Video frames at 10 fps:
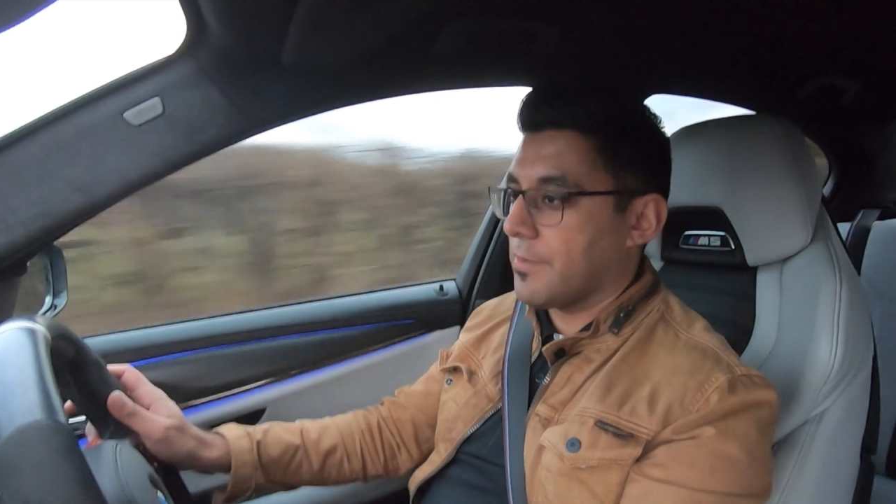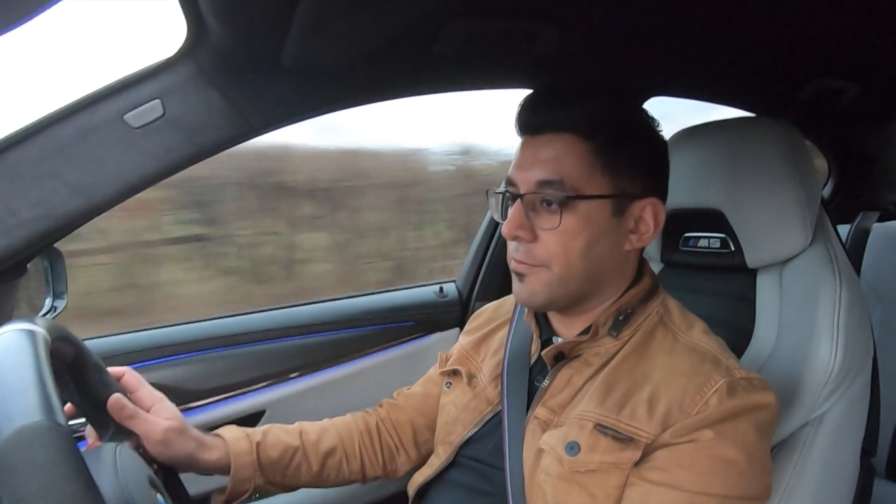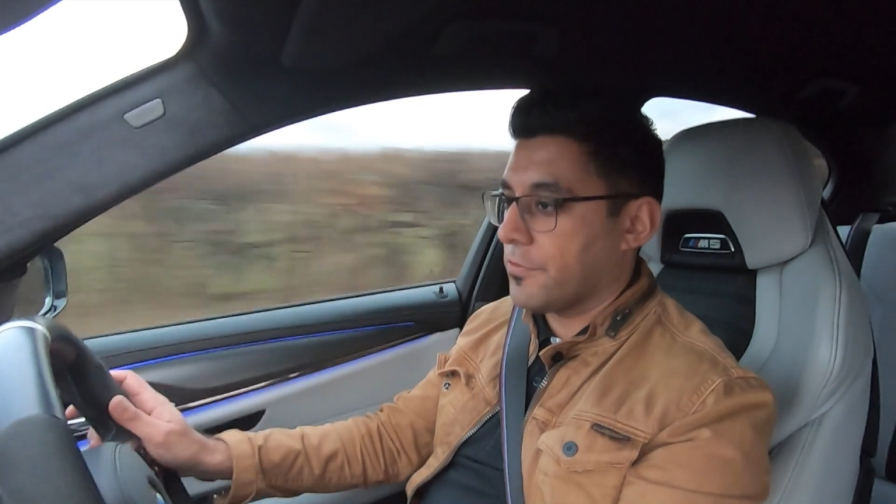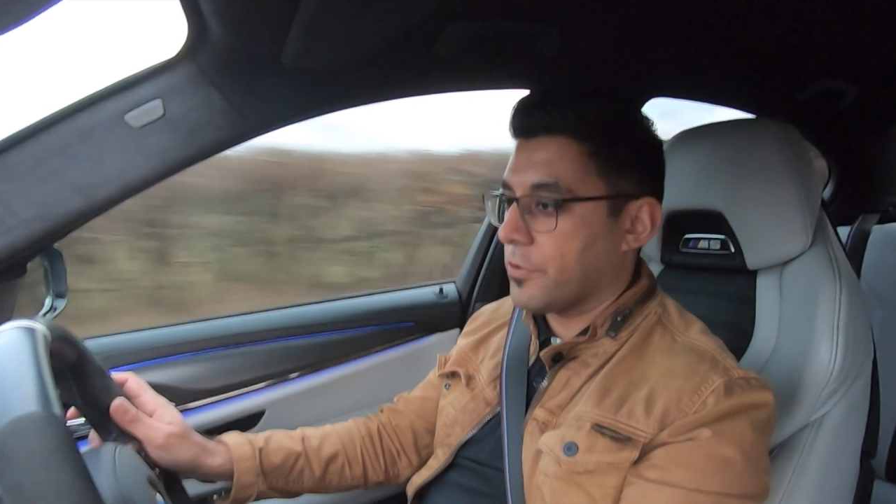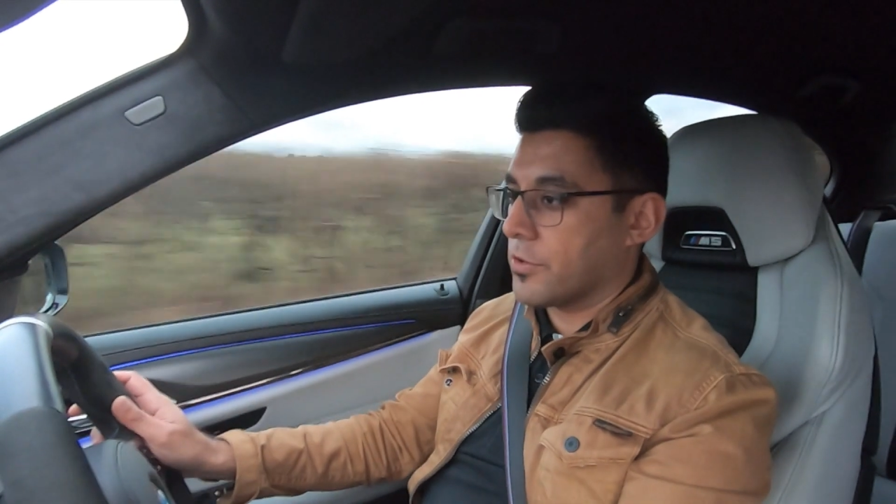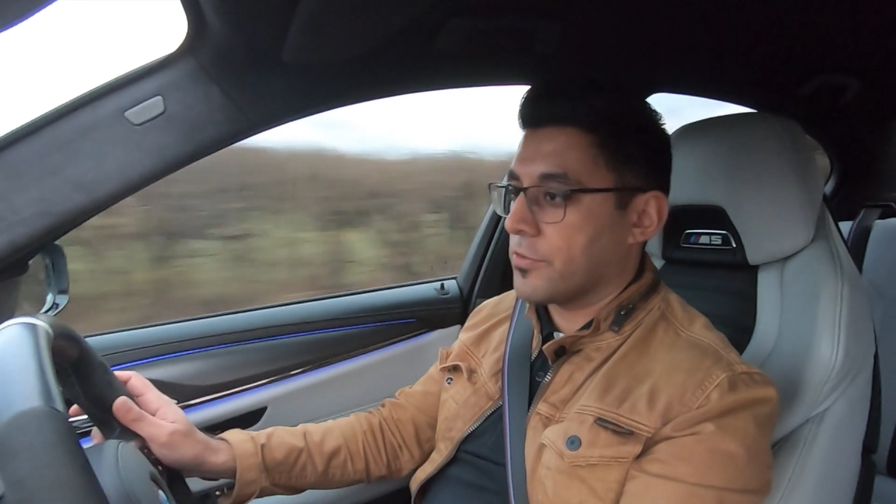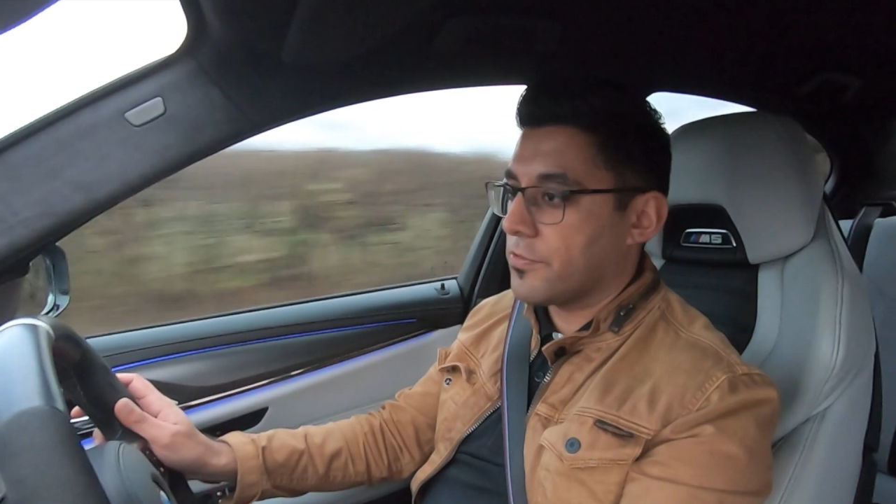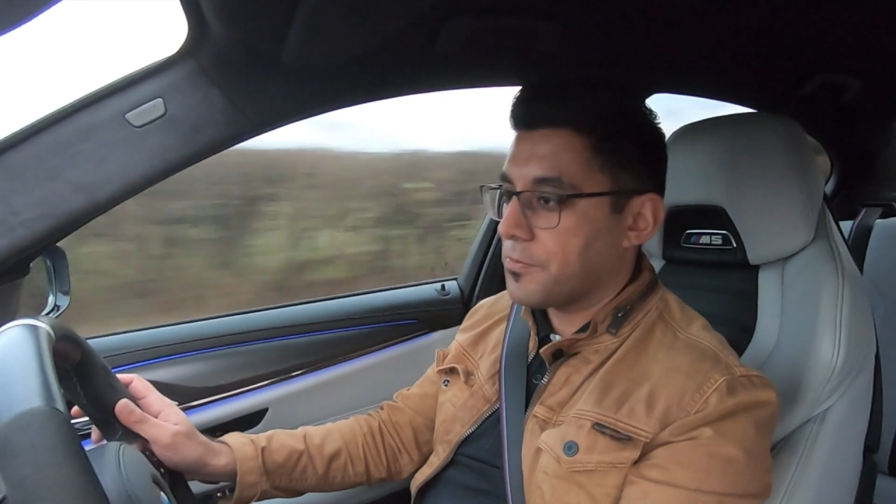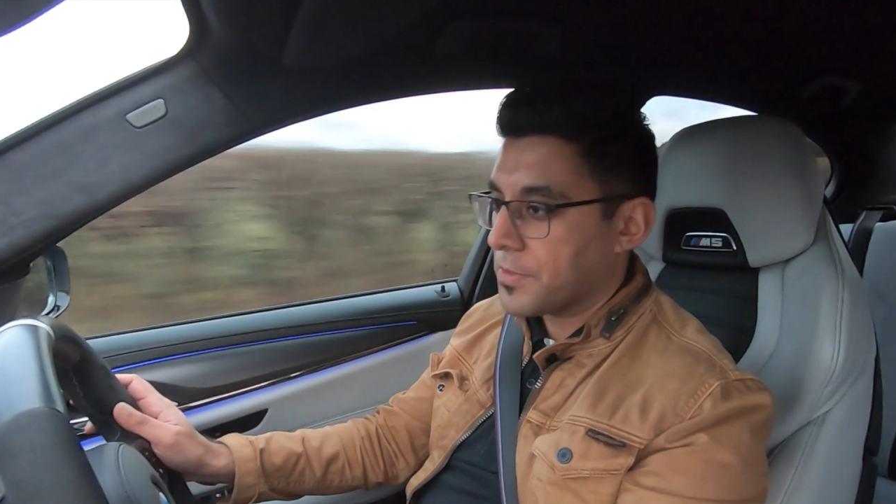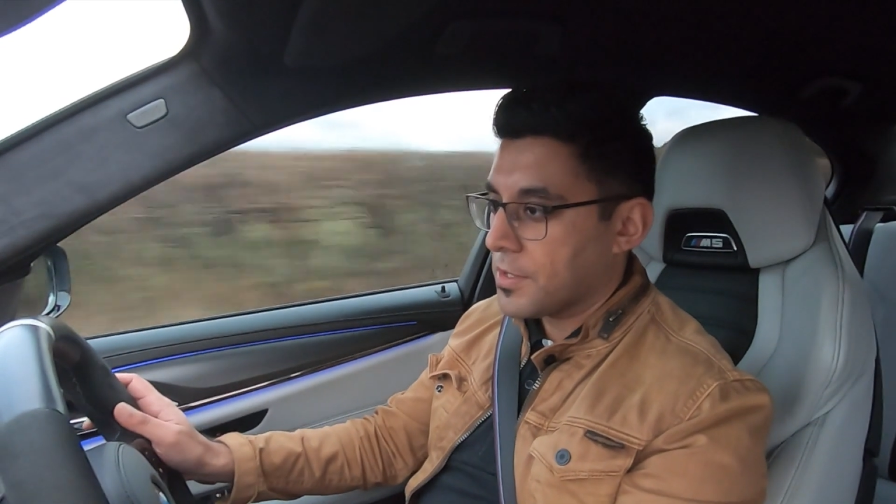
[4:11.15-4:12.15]

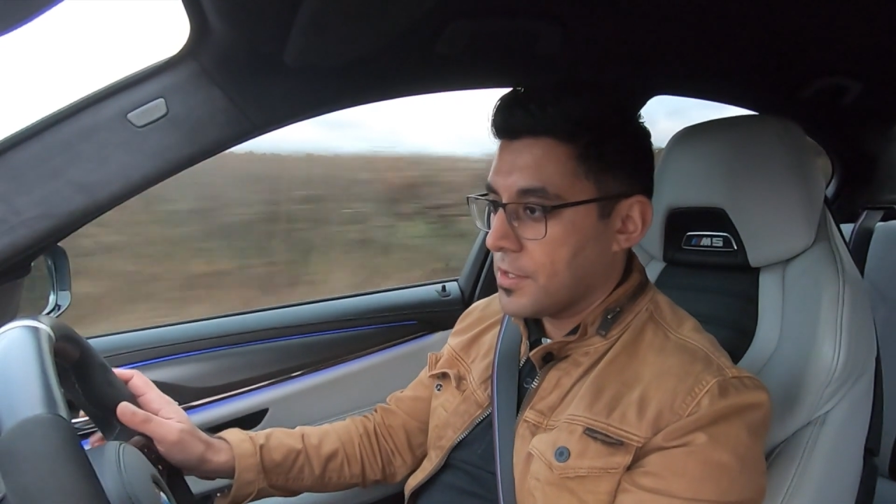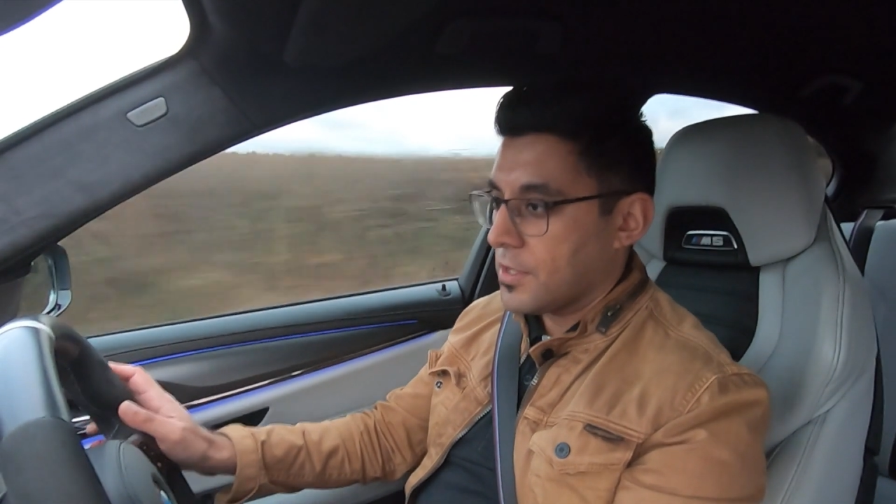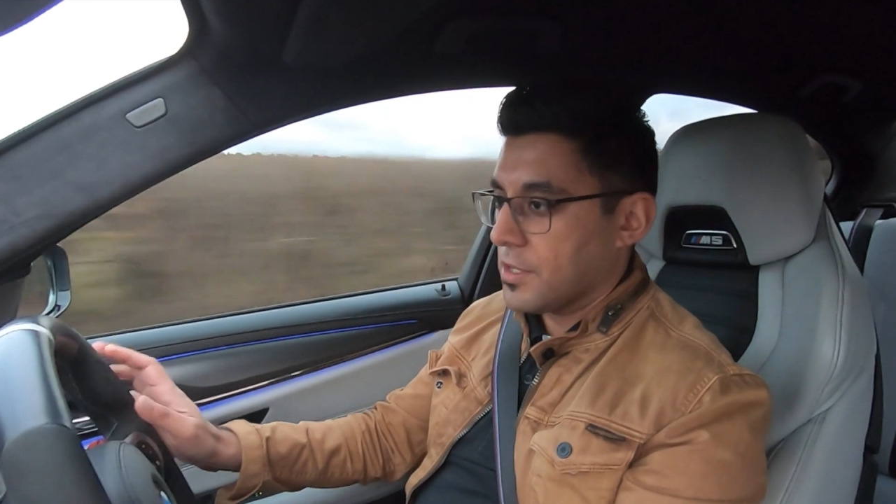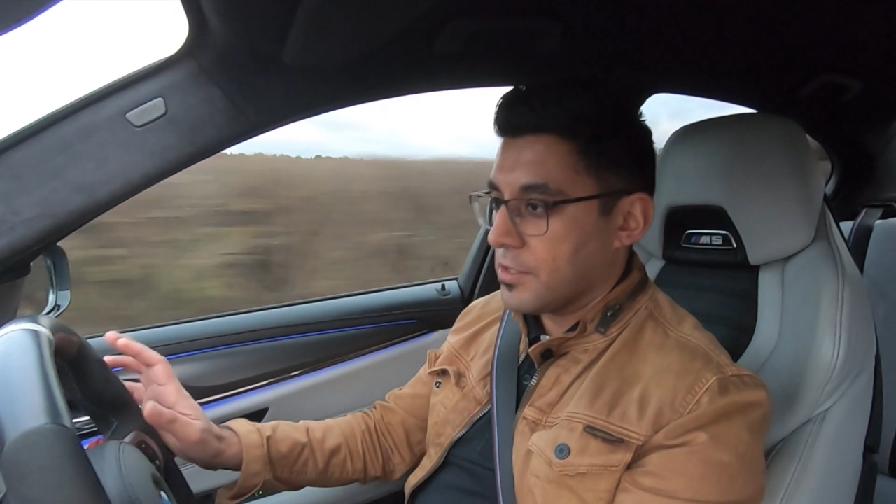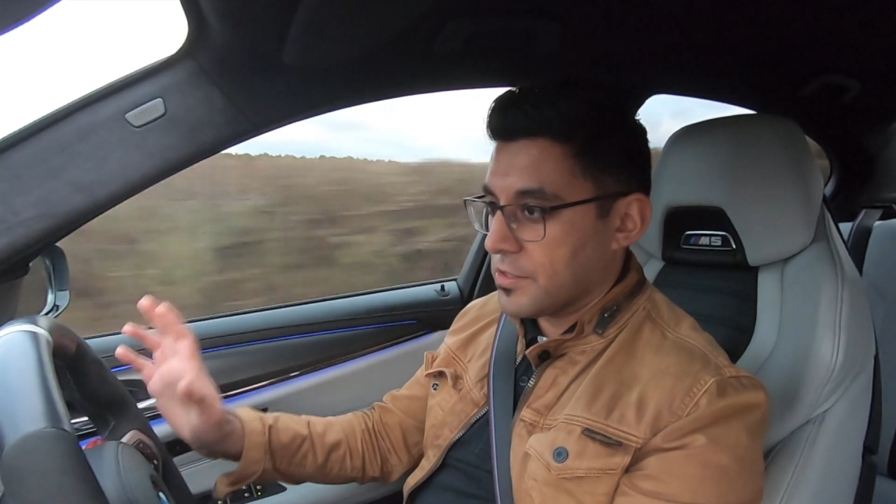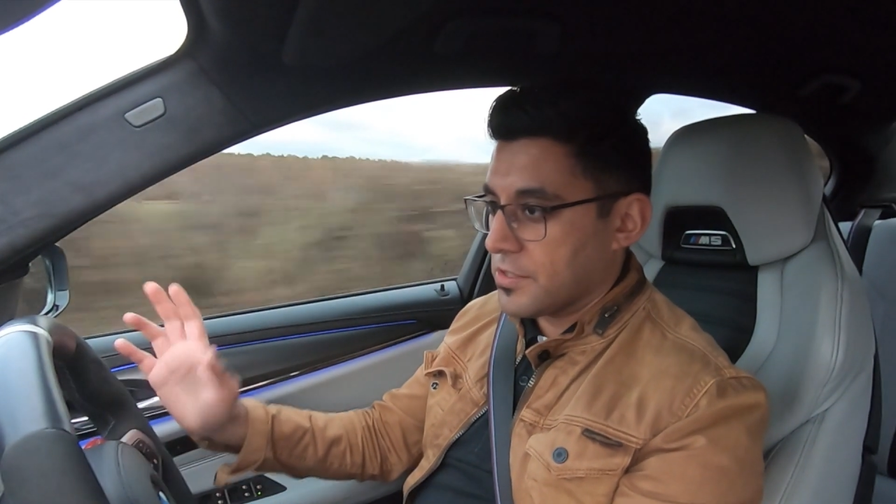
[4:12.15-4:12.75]
M5,